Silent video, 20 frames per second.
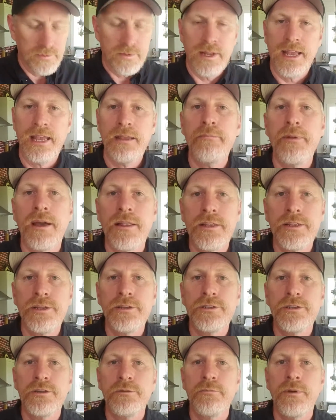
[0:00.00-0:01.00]
emailing you
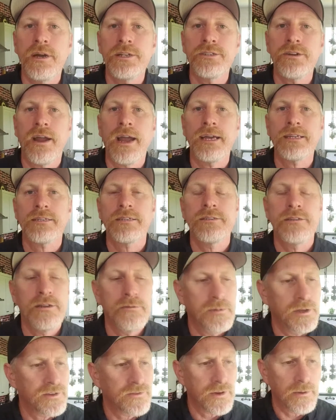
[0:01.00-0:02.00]
too much or asking too
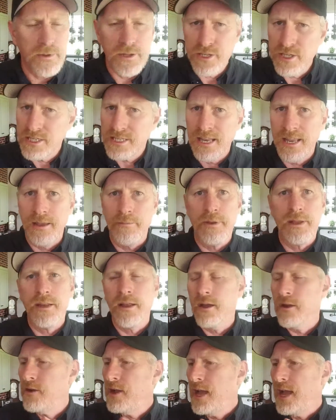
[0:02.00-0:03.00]
much from you, just let me
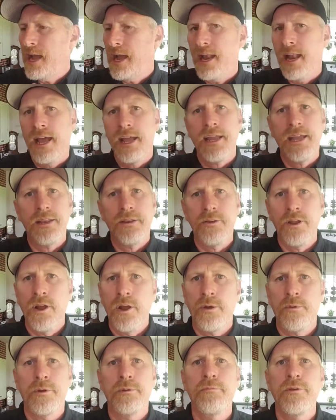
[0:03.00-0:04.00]
know and I can
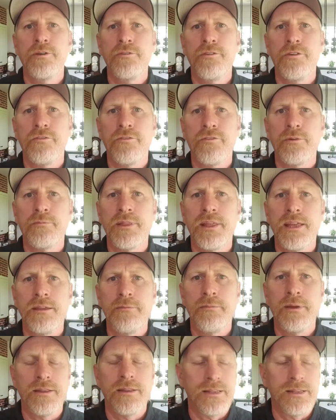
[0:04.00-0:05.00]
remove you from the
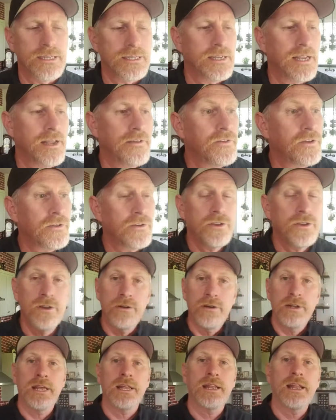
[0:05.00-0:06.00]
email list. If you're
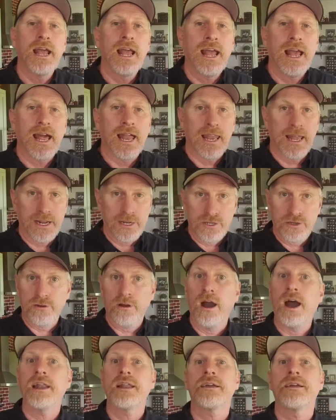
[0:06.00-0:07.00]
doing it
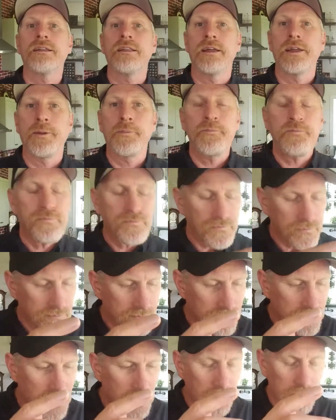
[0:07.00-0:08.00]
electronically,
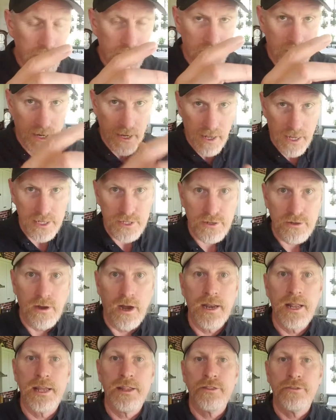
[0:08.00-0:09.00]

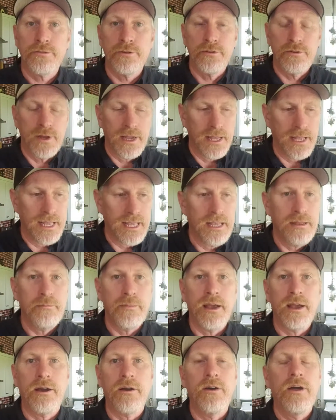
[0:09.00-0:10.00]
through
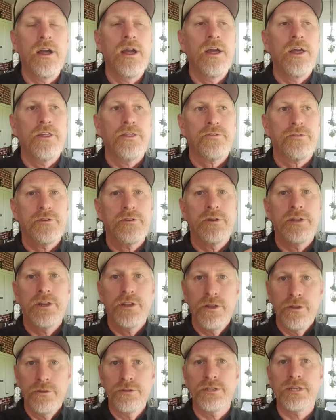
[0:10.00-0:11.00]
email, through a
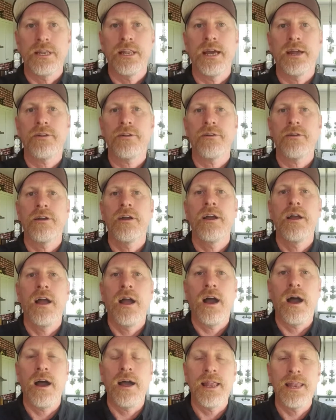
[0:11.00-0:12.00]
newsletter
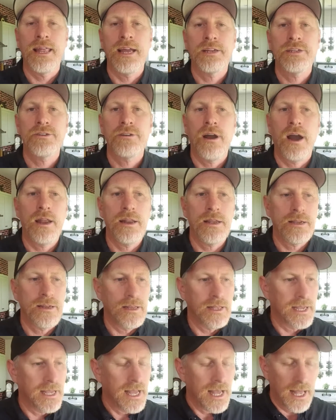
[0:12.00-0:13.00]

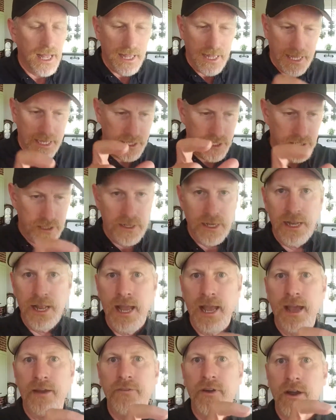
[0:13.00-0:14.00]
electronically, it should
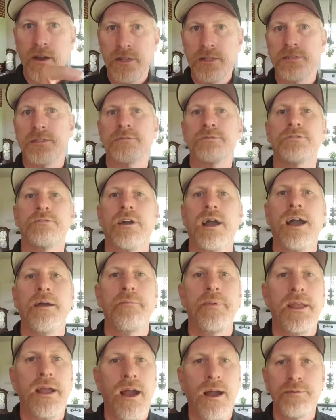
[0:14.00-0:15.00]
have an unsubscribe
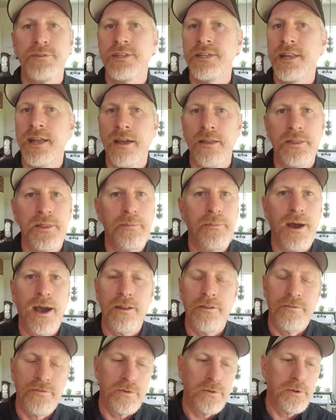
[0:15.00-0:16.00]
me option down at the
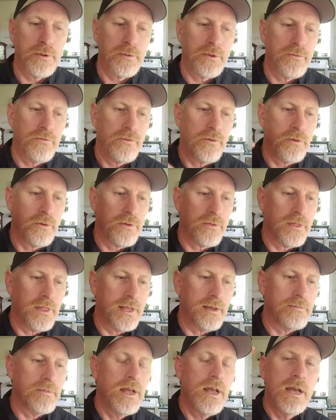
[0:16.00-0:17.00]
bottom for
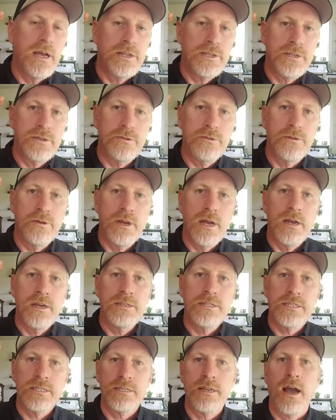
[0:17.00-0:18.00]
them to
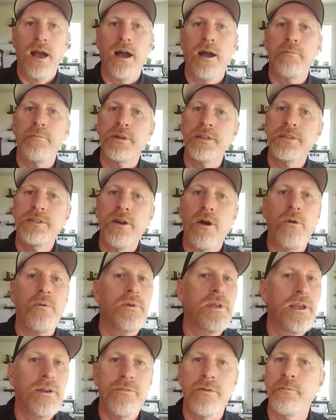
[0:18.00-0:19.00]
stop, but
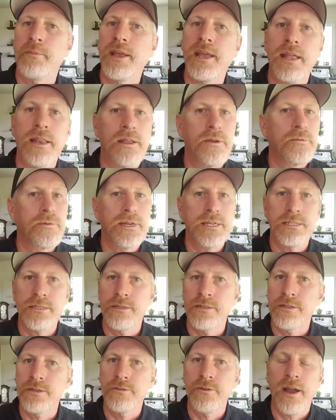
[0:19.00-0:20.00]
don't give them any
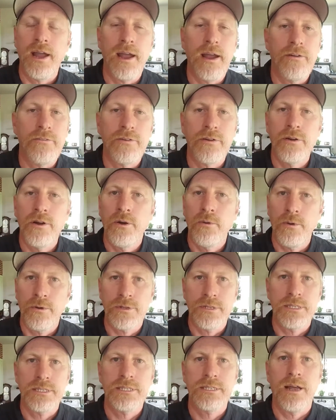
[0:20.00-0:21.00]
reason to ever
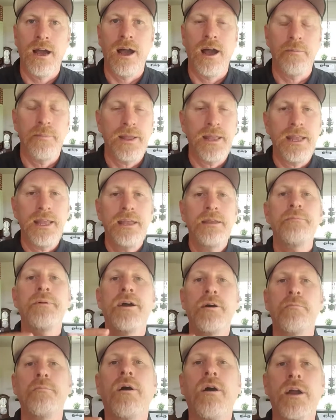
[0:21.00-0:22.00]
want to stop.
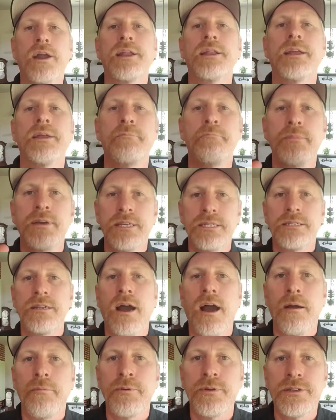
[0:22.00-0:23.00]
Email marketing, missed
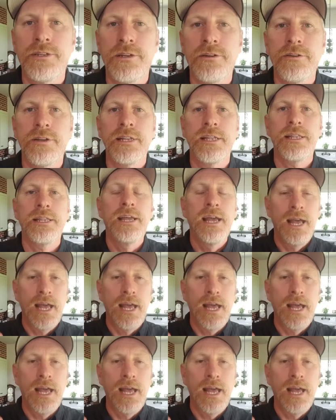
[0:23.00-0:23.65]
opportunity